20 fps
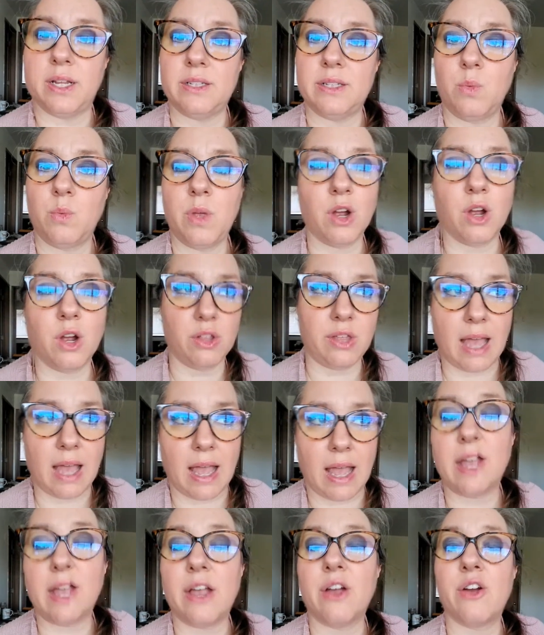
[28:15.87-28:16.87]
We are like
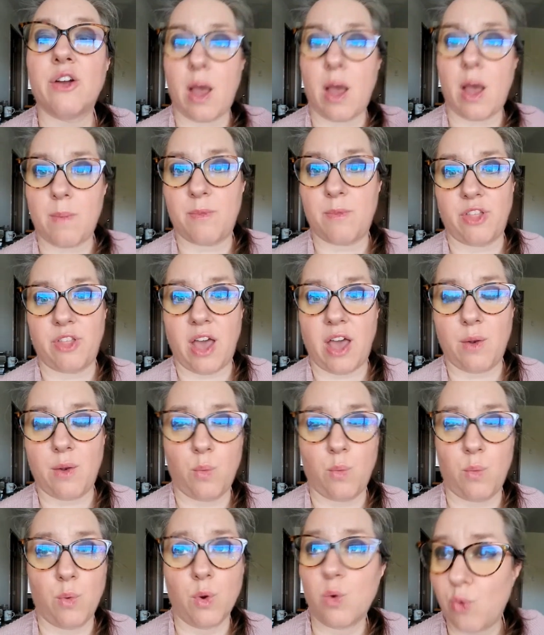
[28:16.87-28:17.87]
geared up for that.
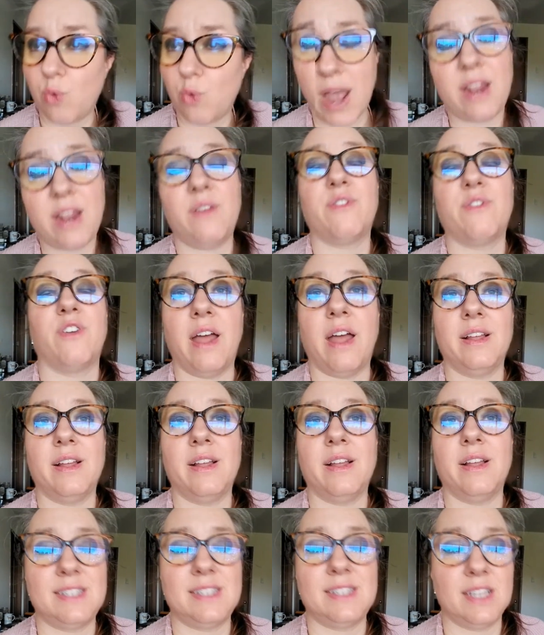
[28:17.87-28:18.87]
We're ready for that,
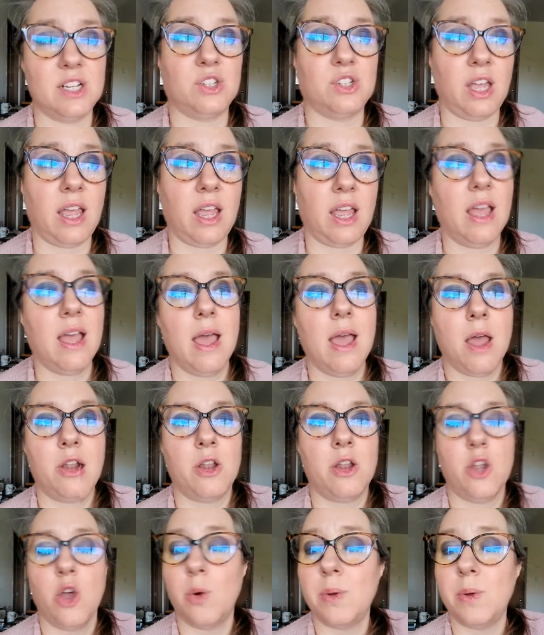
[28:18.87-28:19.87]
essentially.
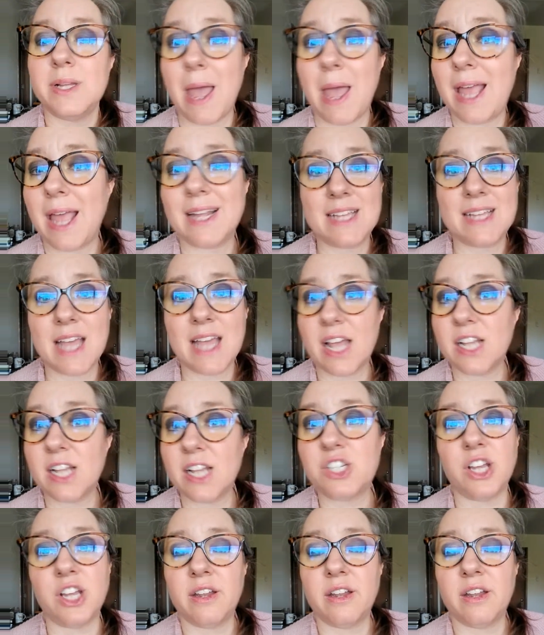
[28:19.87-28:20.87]
Nobody's paying
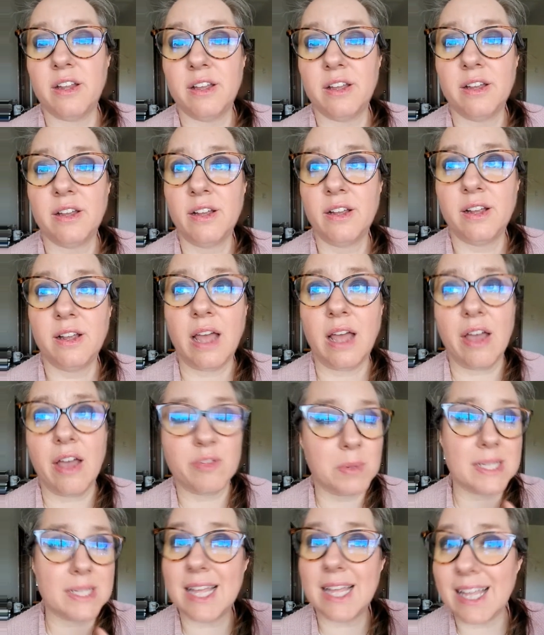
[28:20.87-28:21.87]
attention.
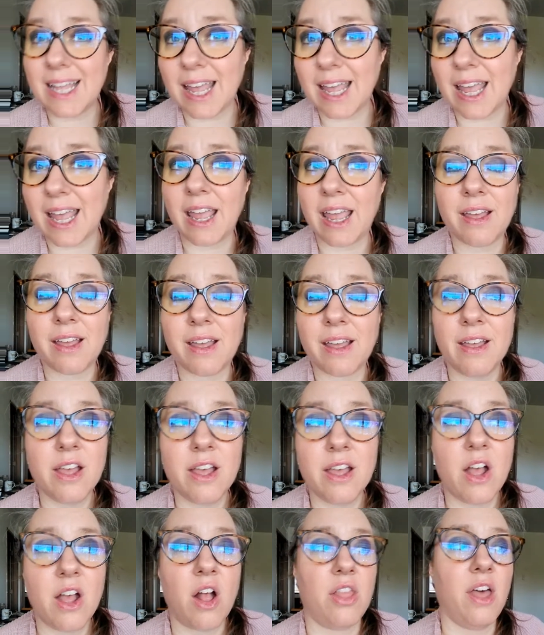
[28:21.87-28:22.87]
Everybody's thinking
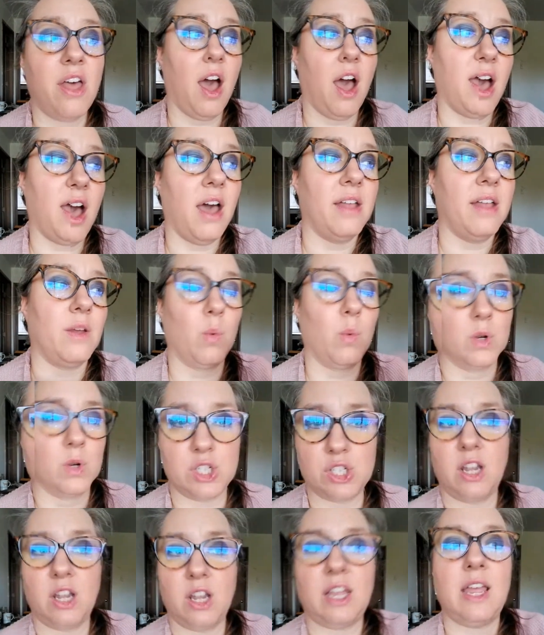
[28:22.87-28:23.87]
that like we're just
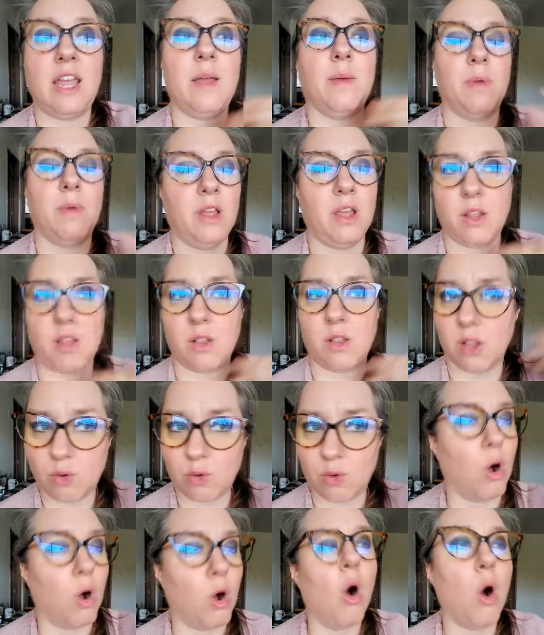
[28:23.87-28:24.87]
going to keep like
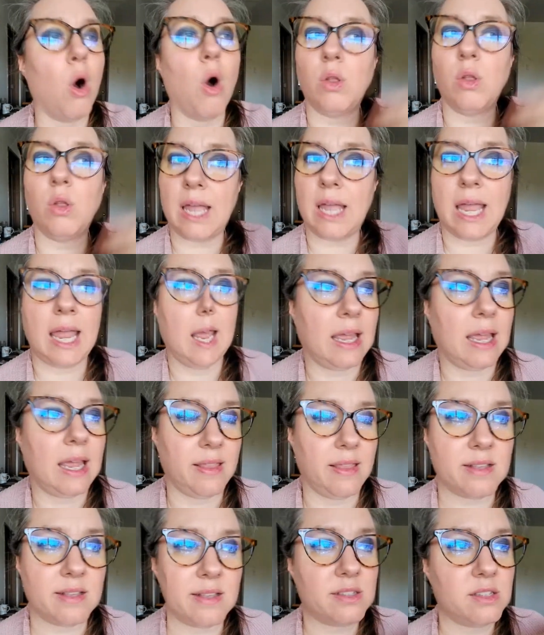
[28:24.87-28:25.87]
rolling in
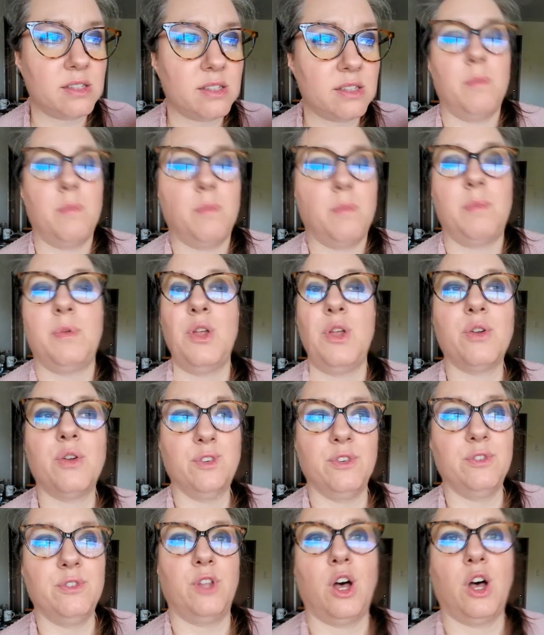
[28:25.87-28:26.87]
this beautiful
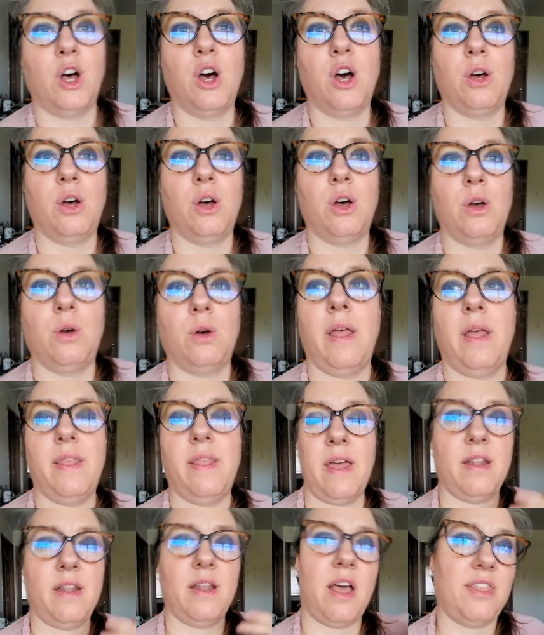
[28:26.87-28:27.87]
flow, and that
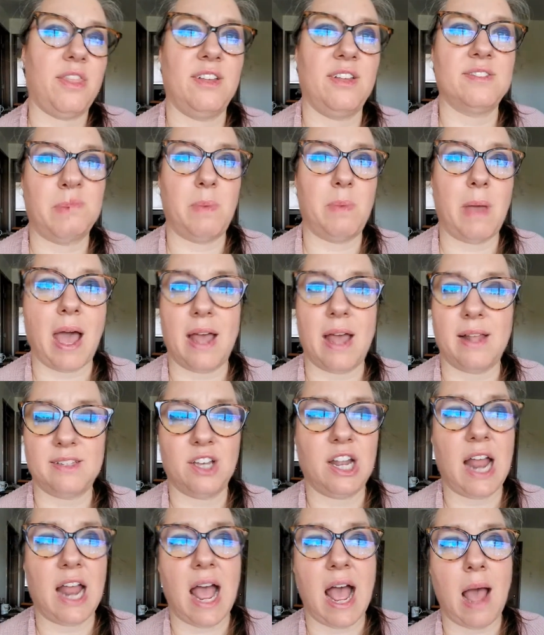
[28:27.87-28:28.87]
nothing's bad could
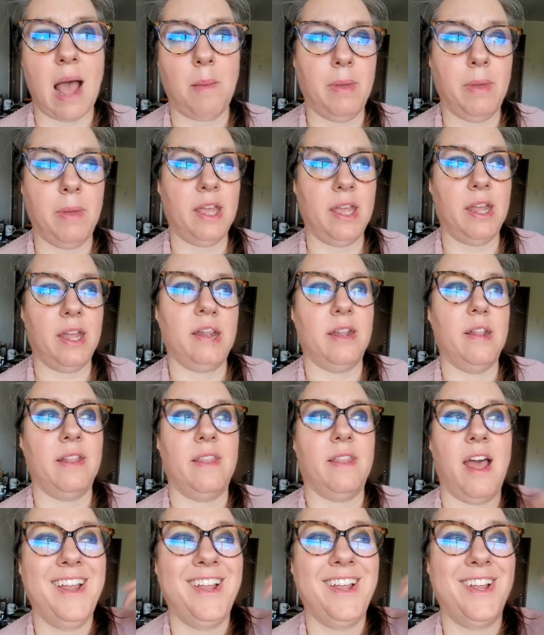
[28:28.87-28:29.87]
happen, and
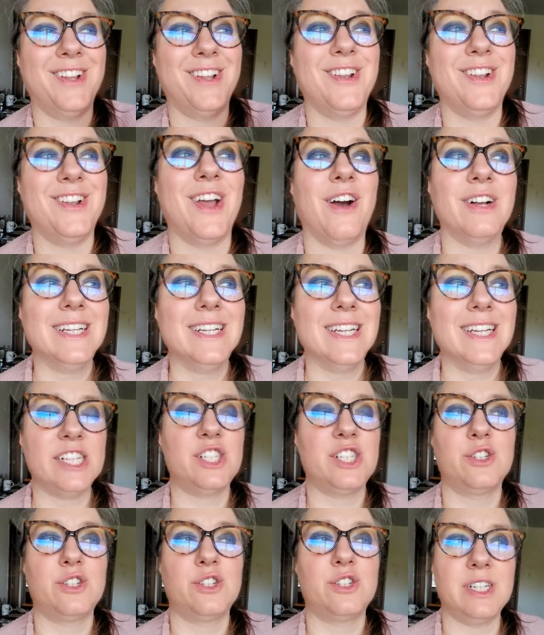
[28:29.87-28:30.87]
that, you know,
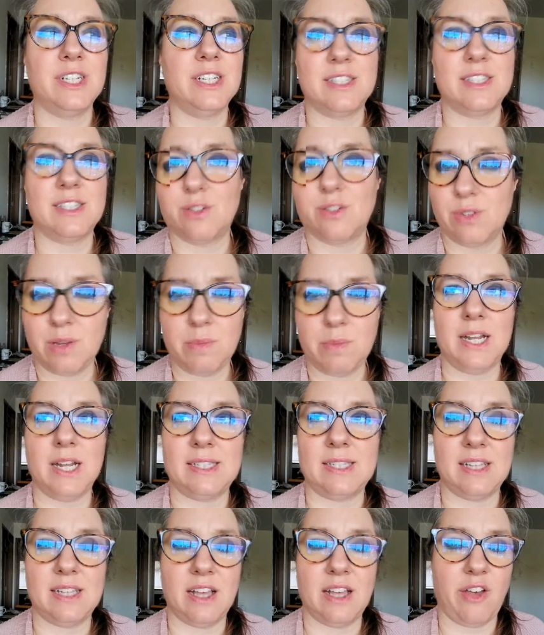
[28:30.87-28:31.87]
history doesn't repeat
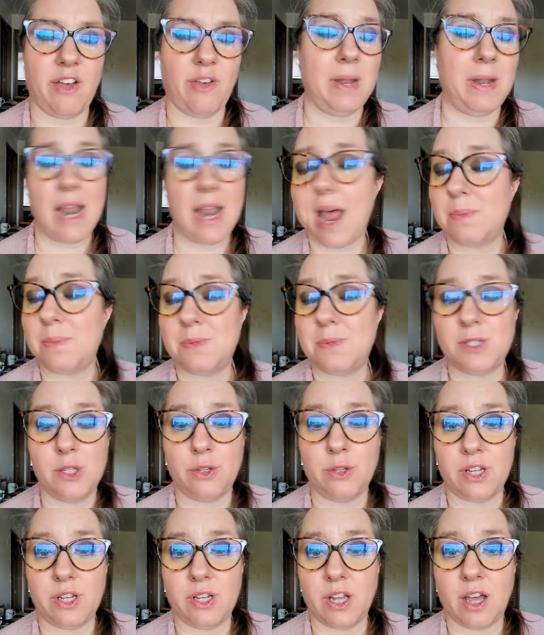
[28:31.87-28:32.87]
itself, but it absolutely
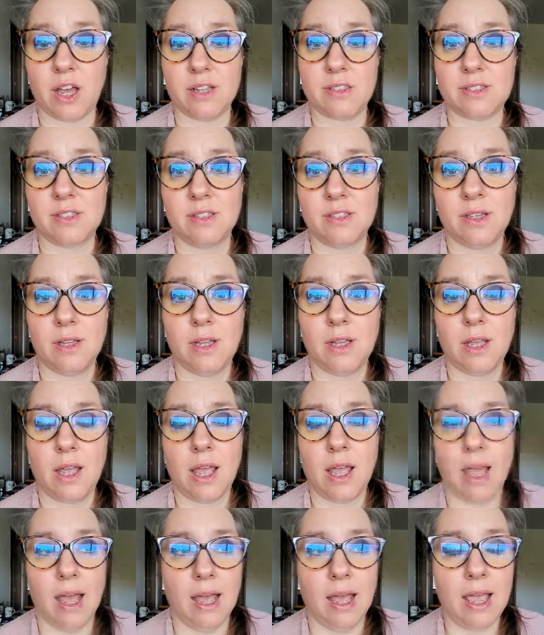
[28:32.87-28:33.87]
does.
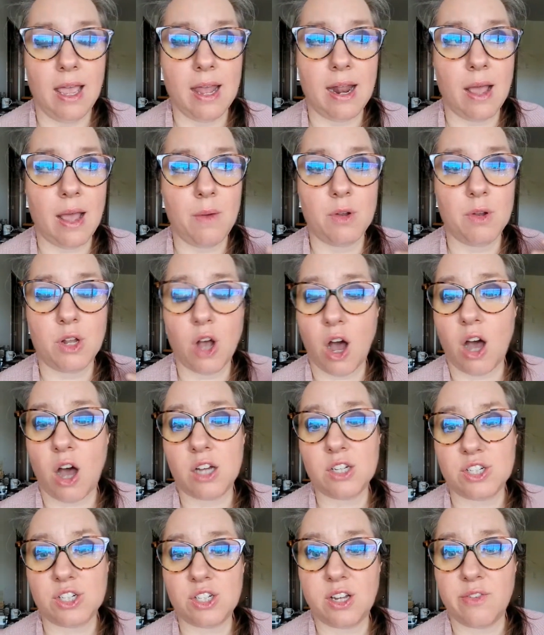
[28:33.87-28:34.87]
And I would
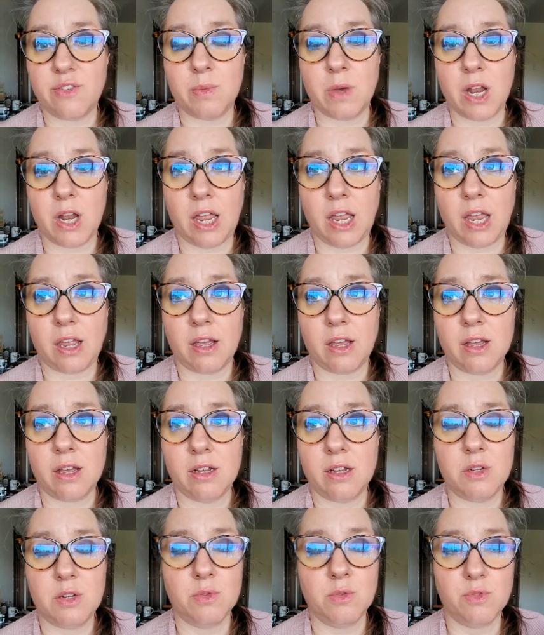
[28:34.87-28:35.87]
caution everybody
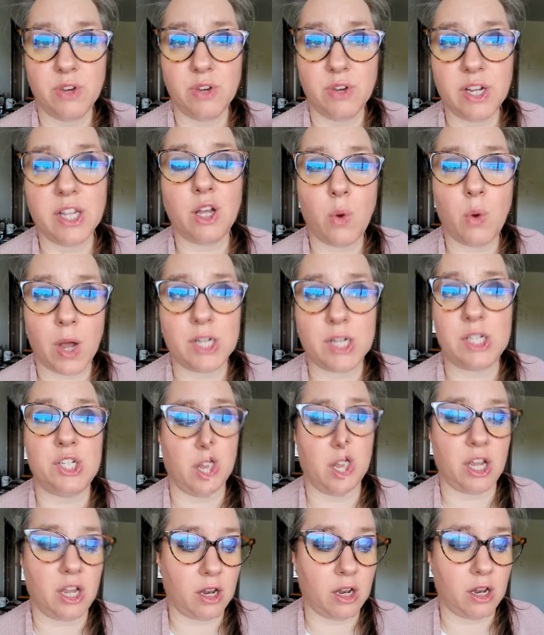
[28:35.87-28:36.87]
to really
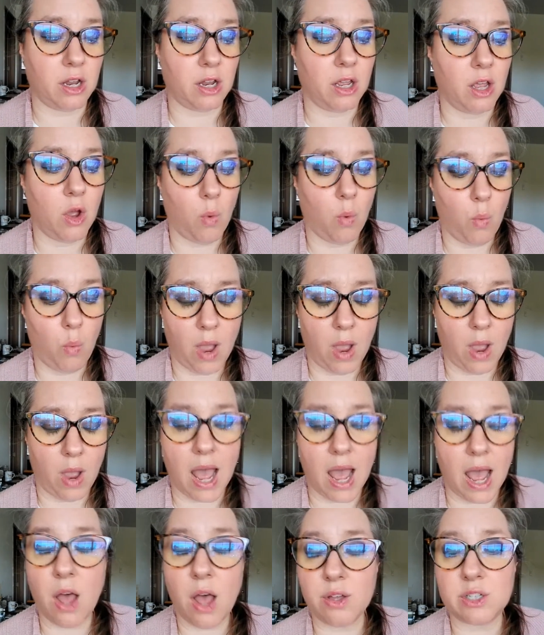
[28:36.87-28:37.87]
question
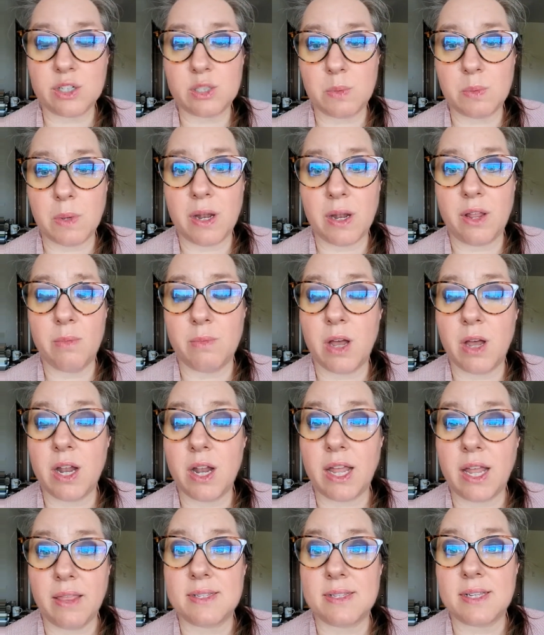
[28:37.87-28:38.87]
how they're spending their money
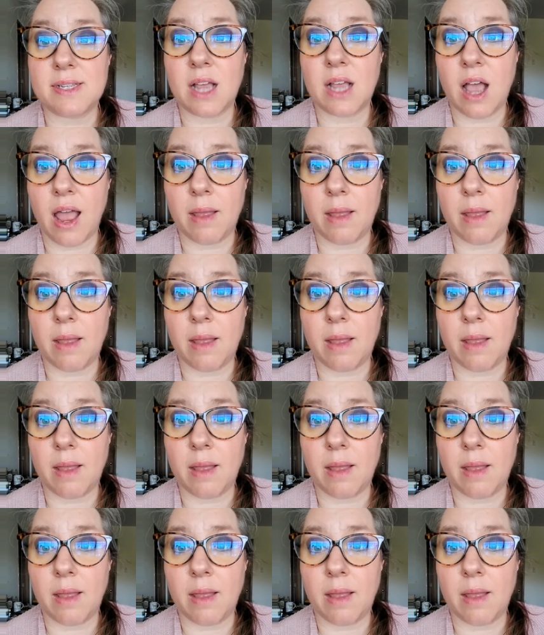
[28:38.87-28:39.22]
at this time.